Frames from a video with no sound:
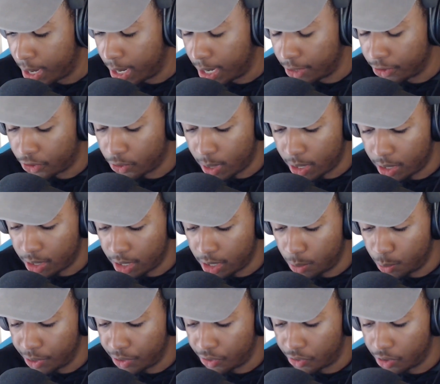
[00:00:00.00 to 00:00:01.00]
surrounding
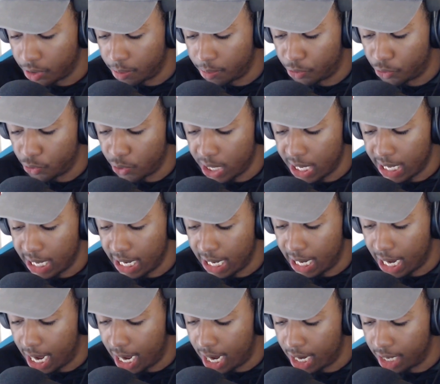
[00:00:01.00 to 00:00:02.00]
them with some 3-and-D
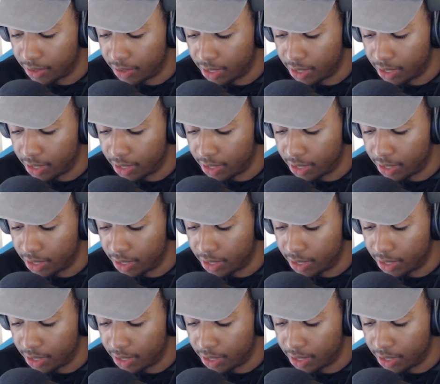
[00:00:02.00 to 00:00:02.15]
guys,